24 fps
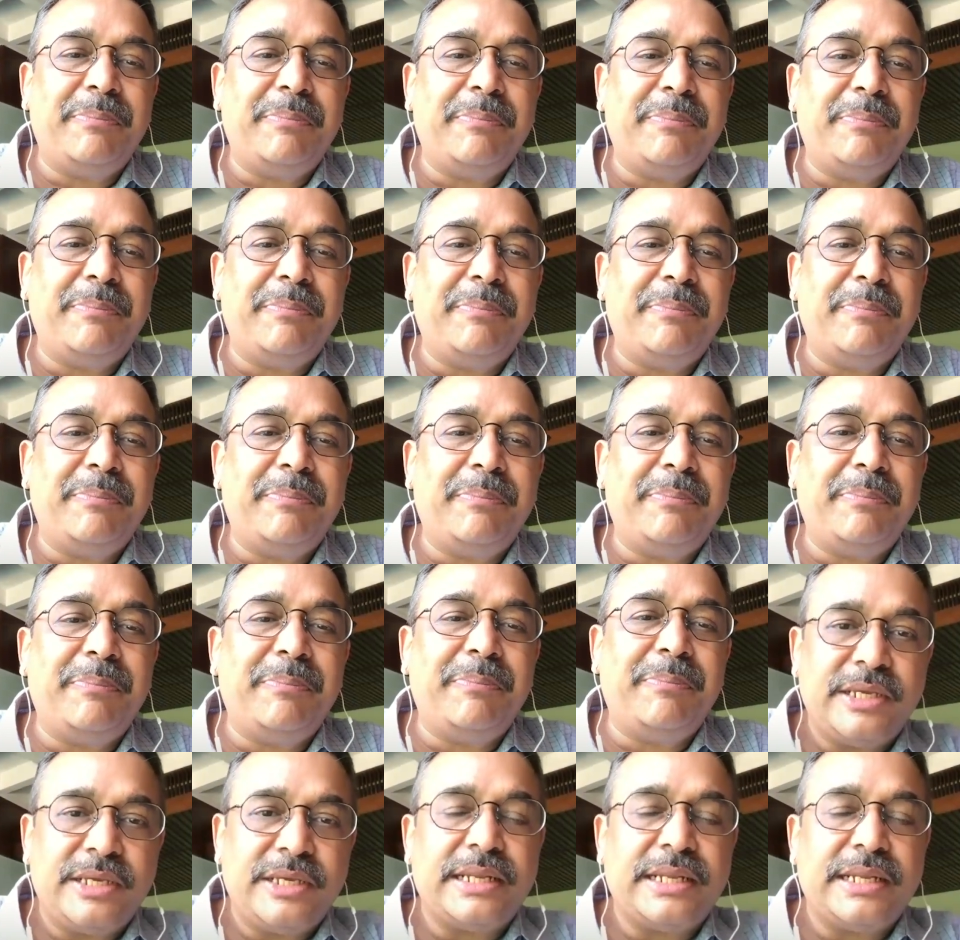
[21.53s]
See,
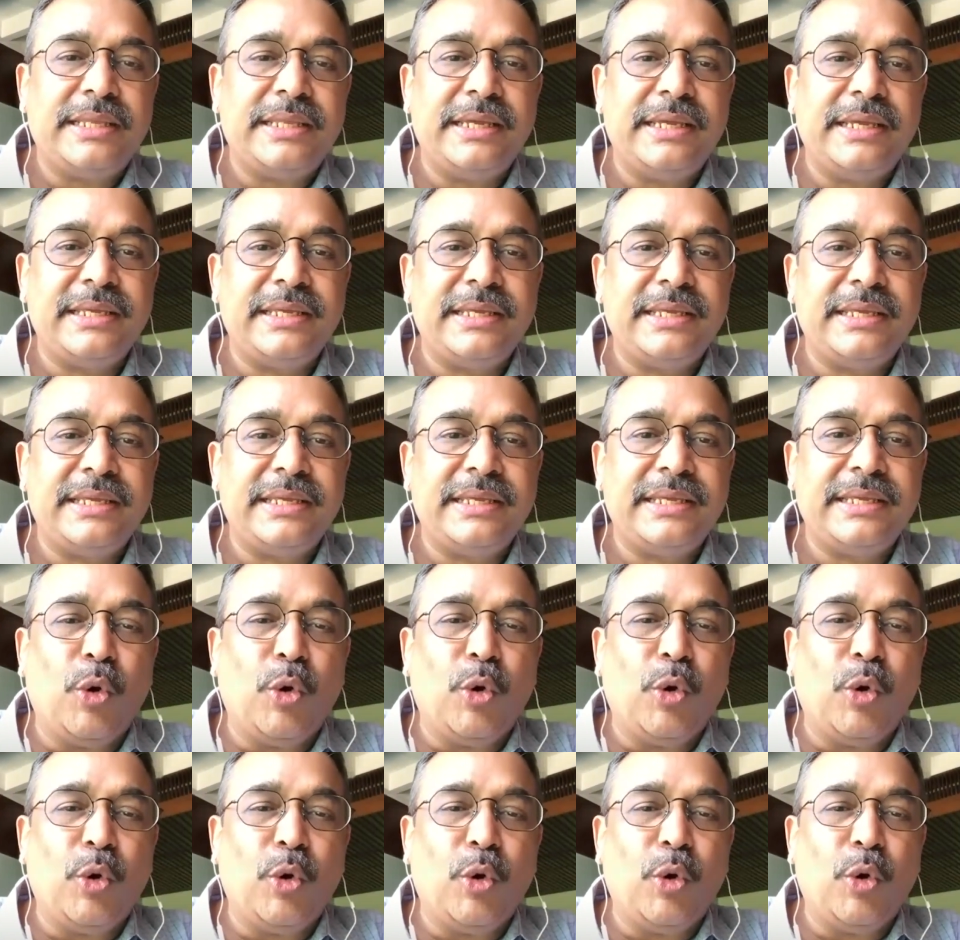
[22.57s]
the polls
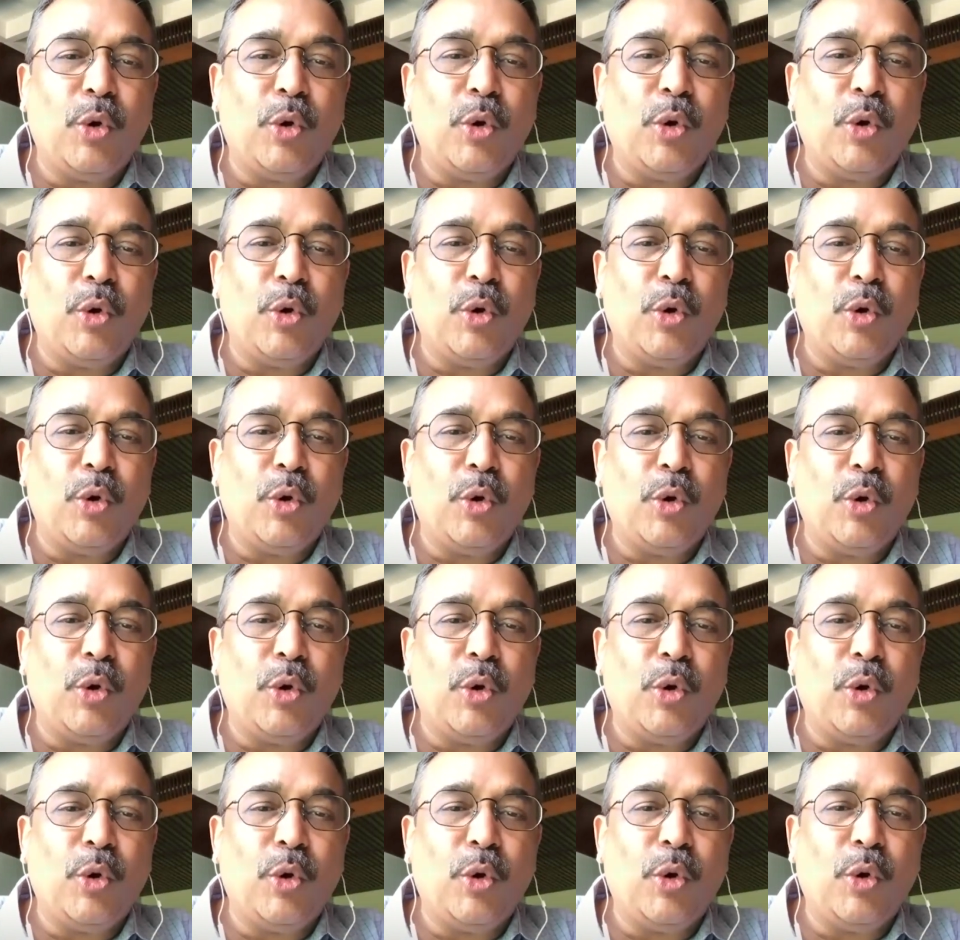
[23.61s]
or
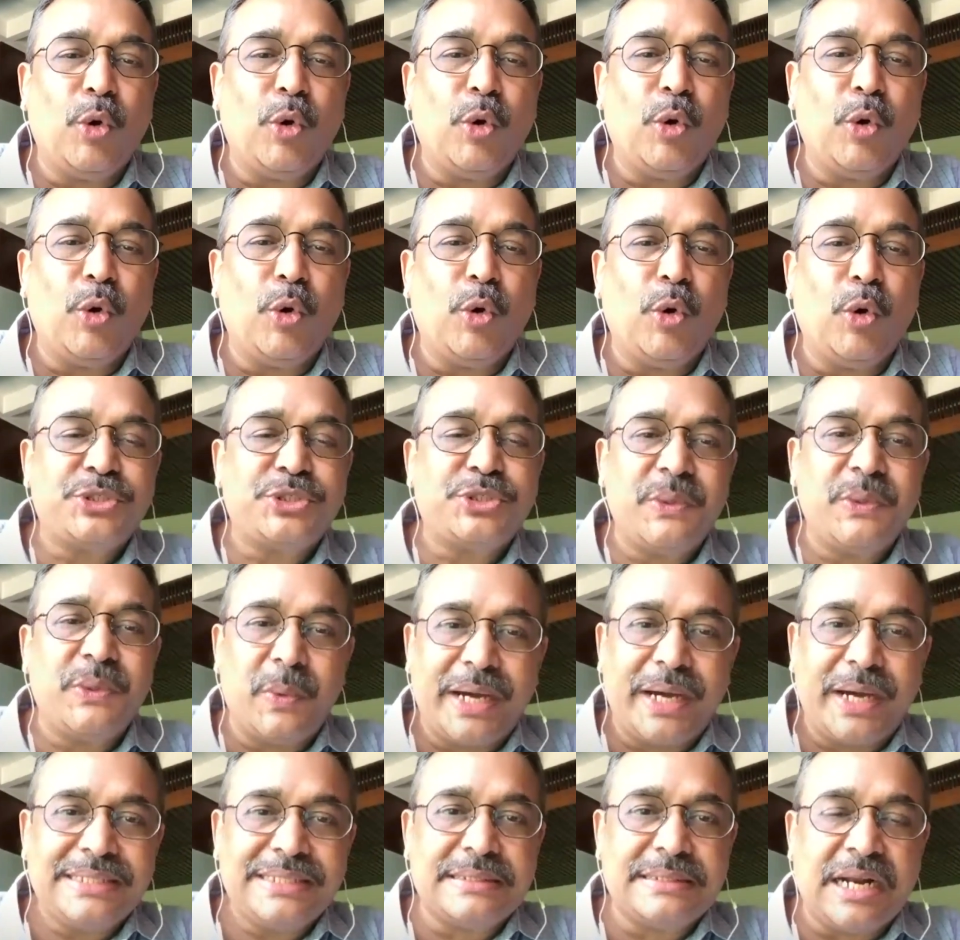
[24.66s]

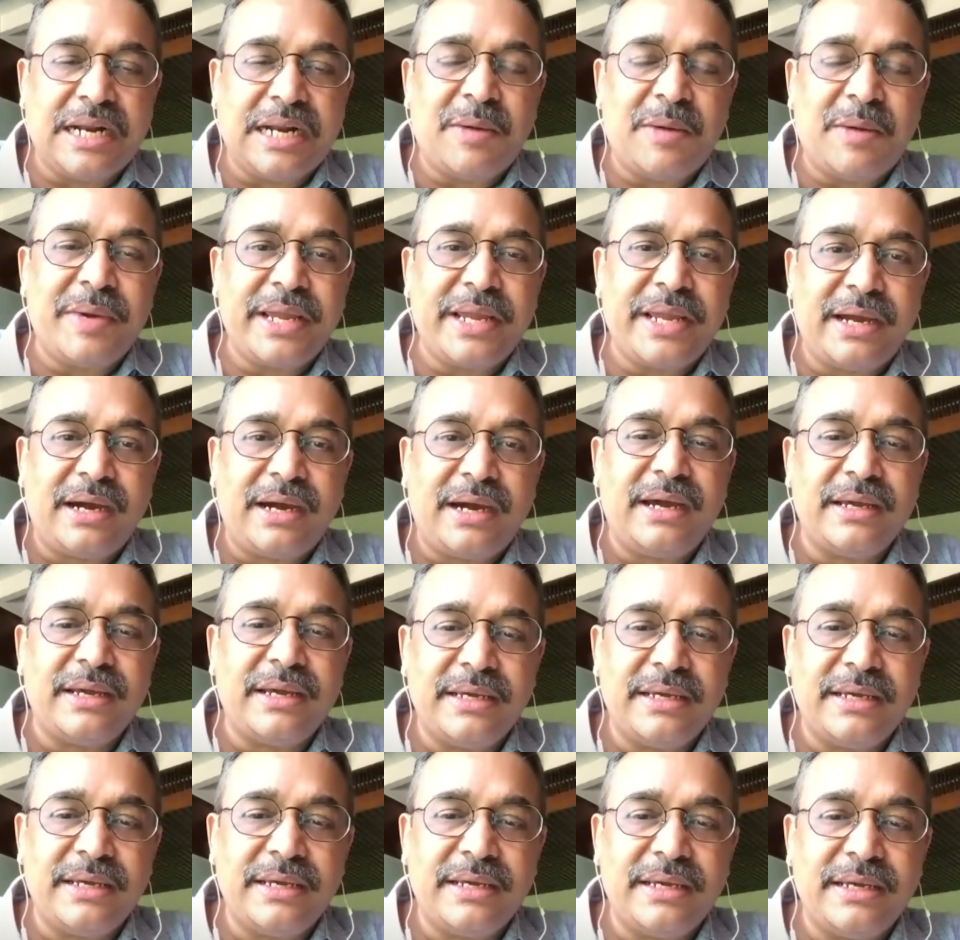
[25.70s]
perception-wise,
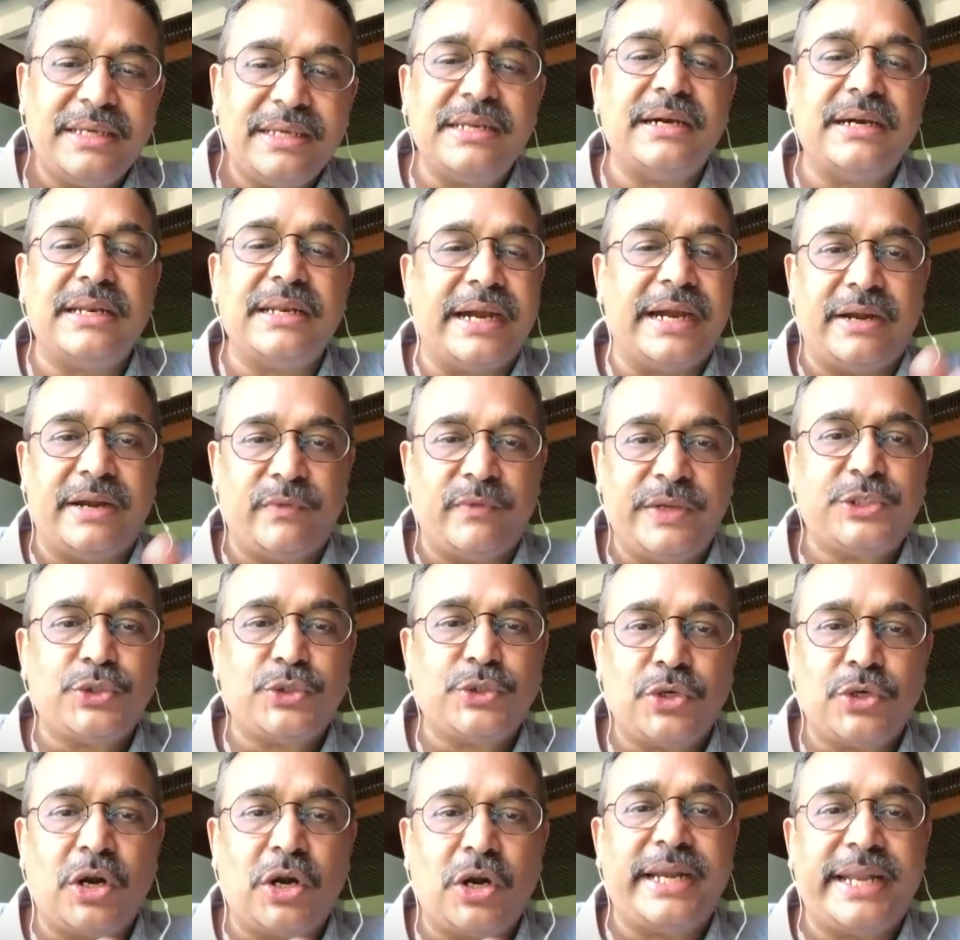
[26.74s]
Siddaramaiah is clearly ahead.
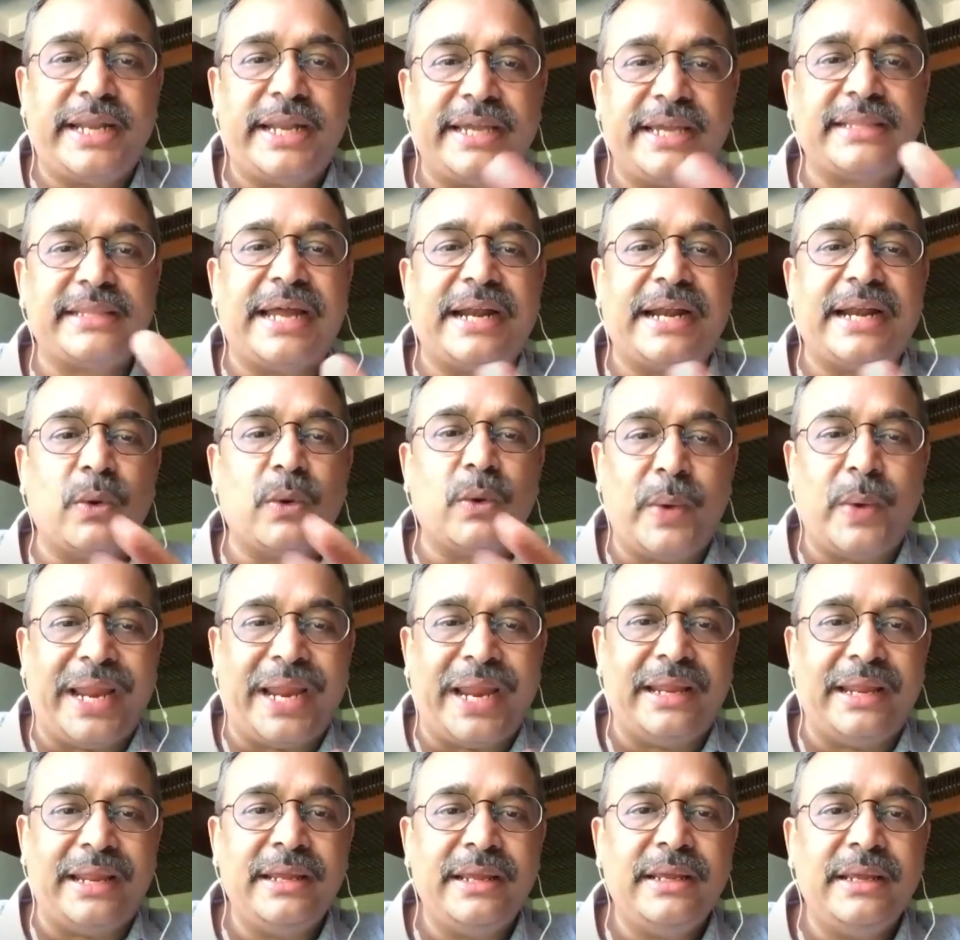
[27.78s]
We should not take that
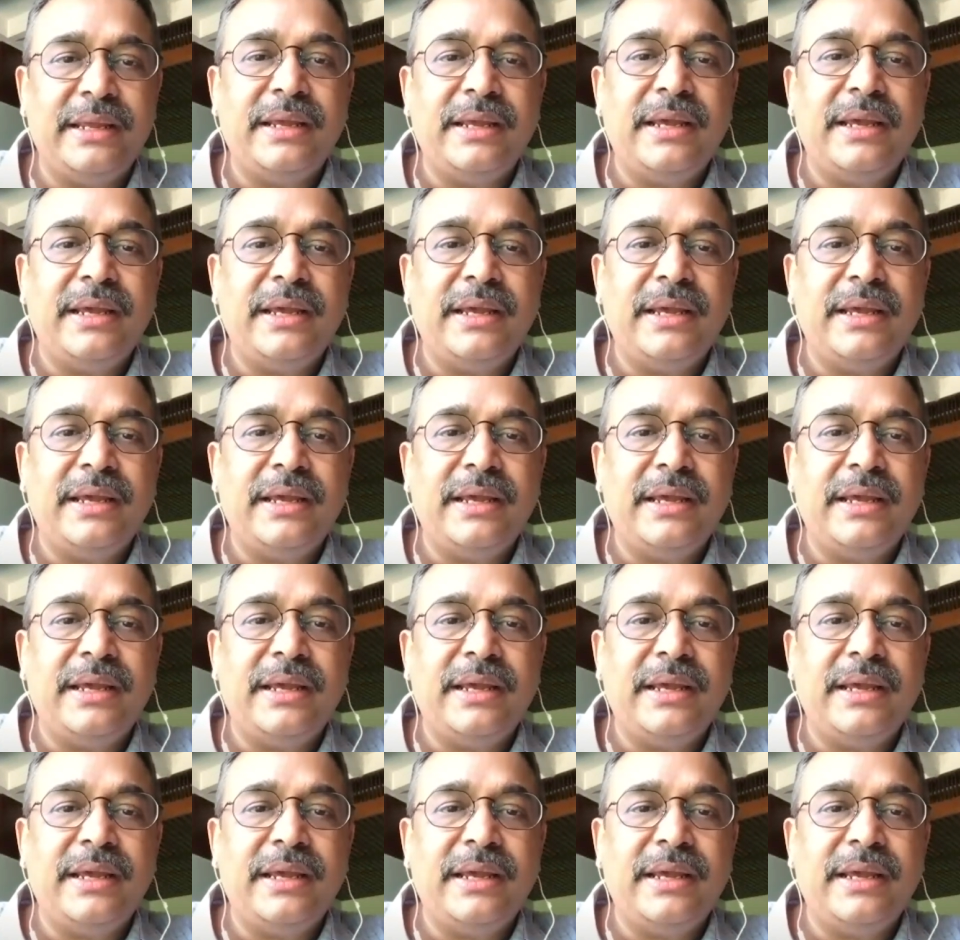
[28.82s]
away.